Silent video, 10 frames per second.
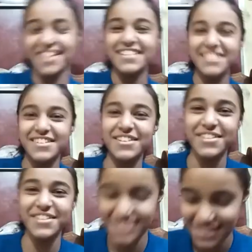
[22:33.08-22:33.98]
So
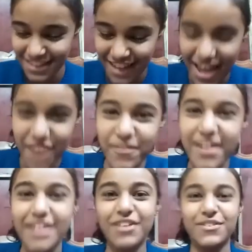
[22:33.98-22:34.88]
every
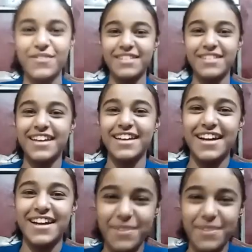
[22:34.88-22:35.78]
cloth will tear
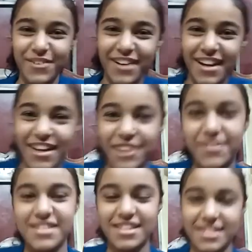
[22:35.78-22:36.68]
up if you cut it
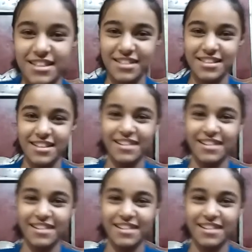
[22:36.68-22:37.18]
with scissors.